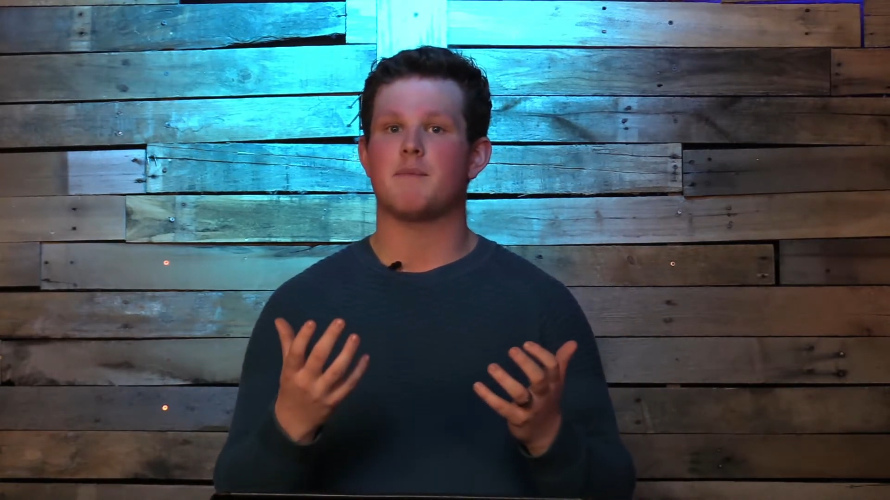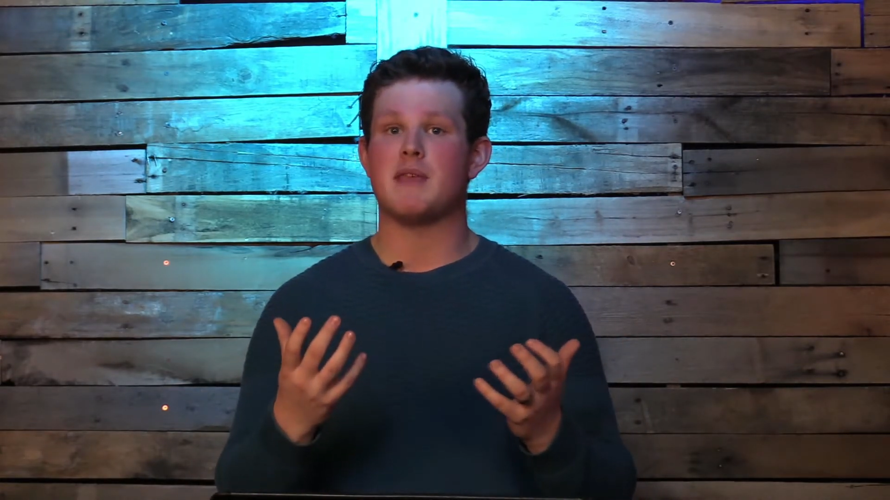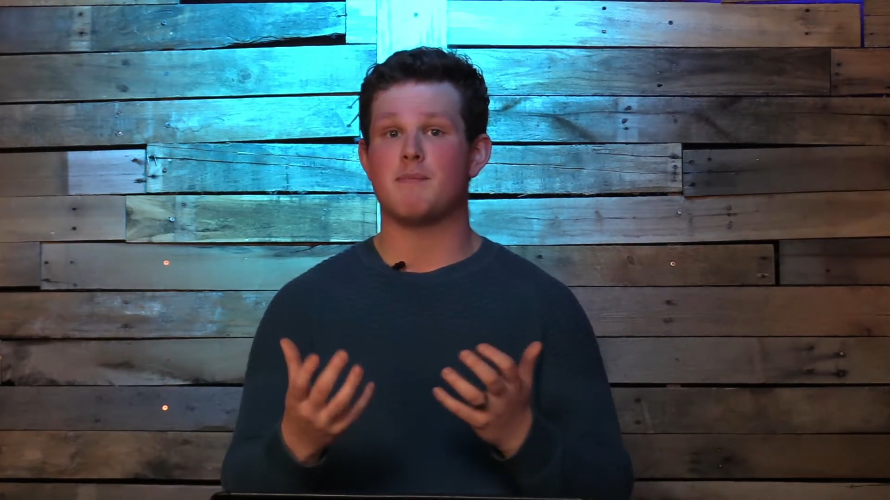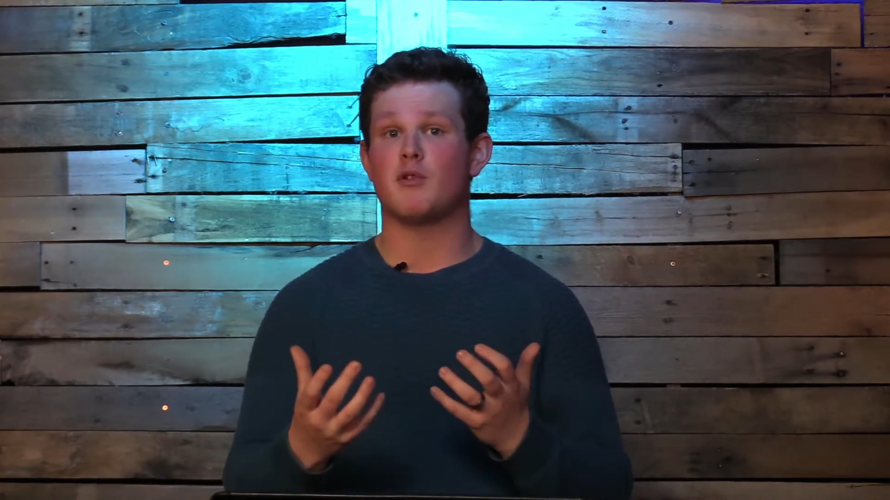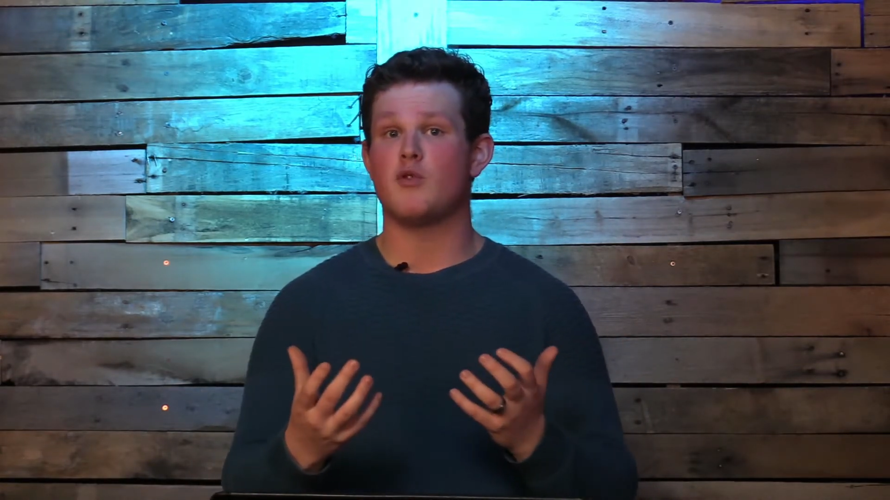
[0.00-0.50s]

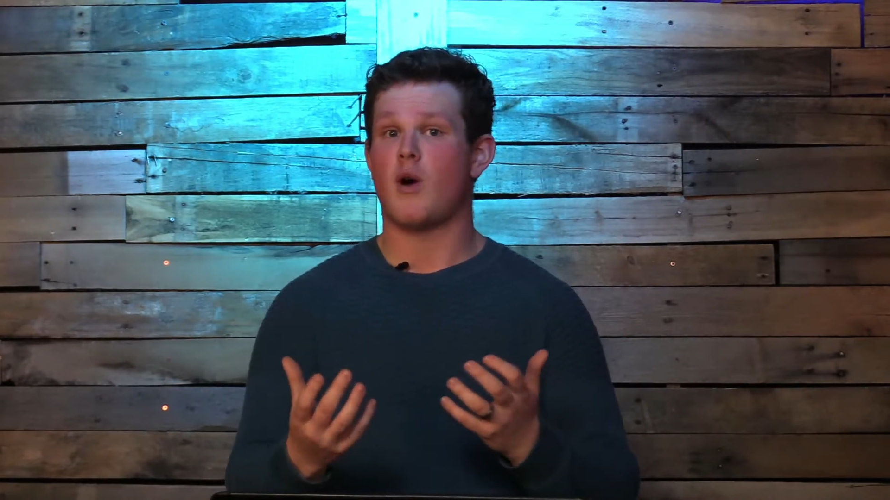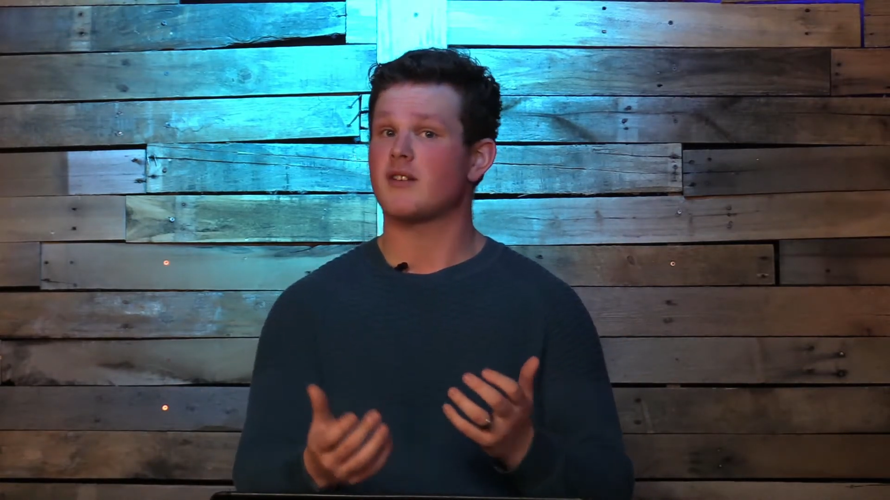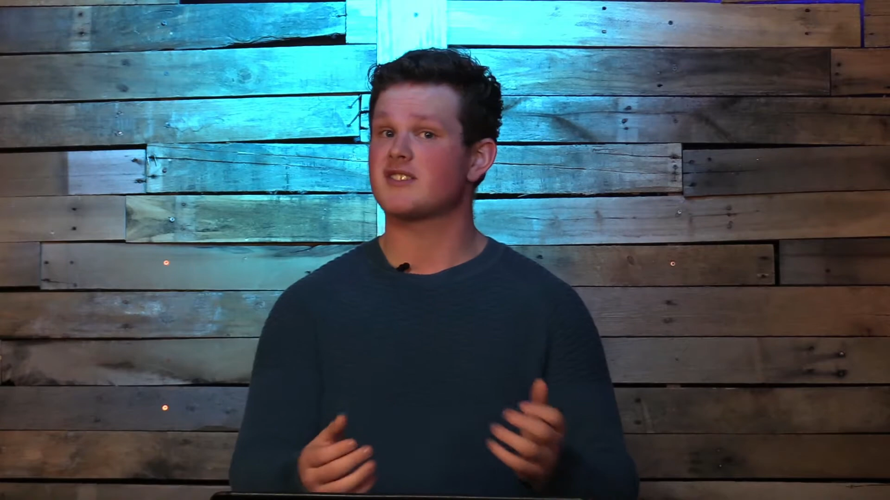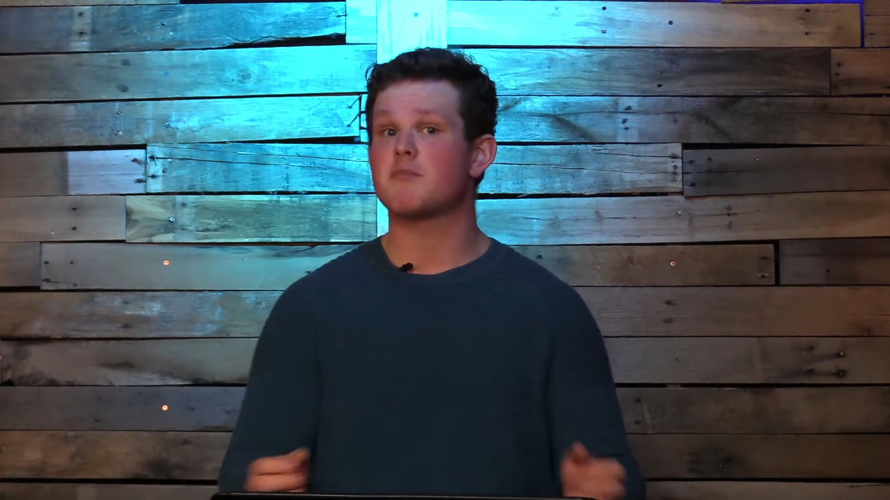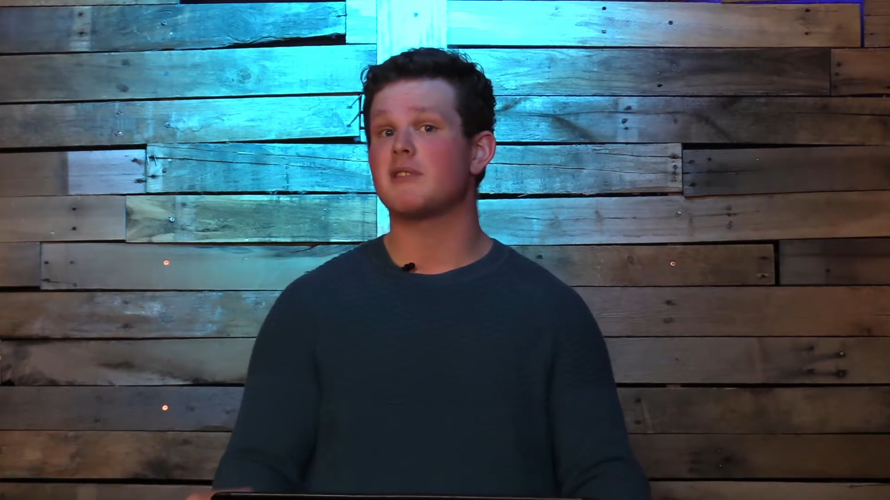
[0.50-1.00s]
people who
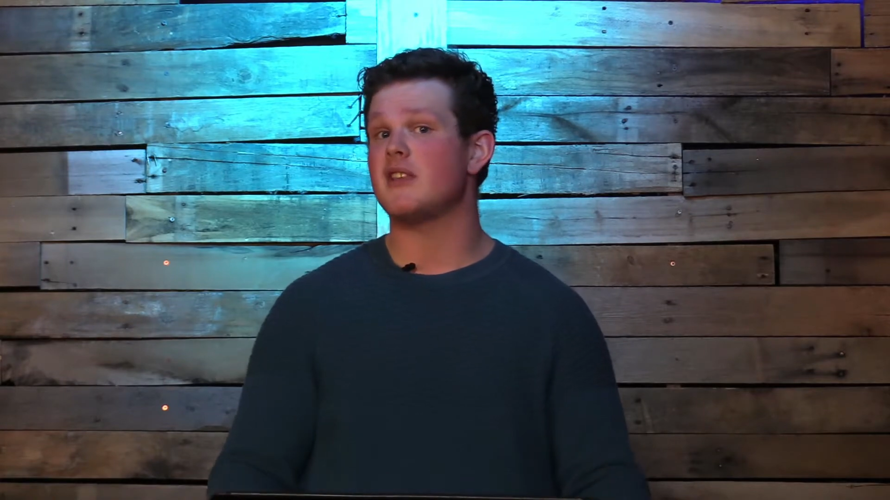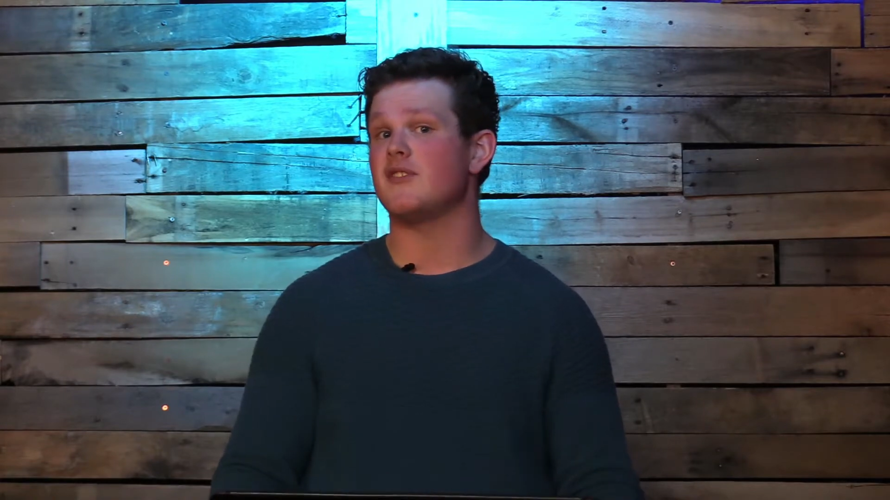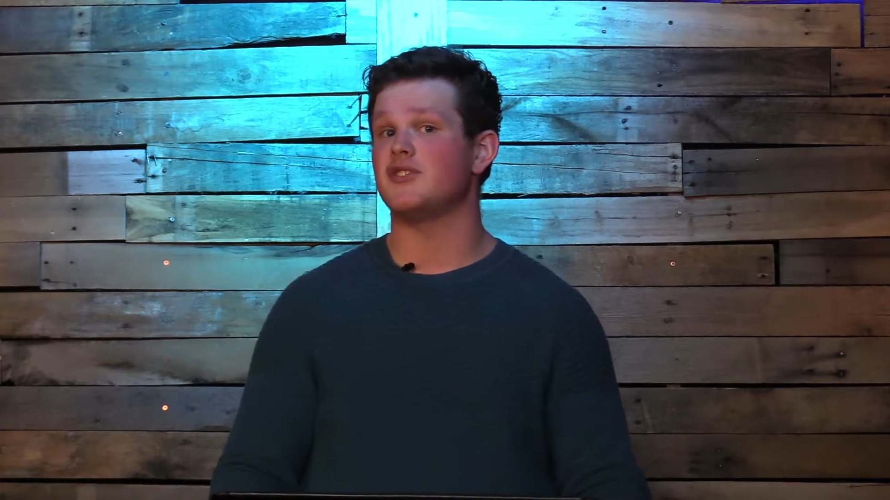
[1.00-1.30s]
also believe in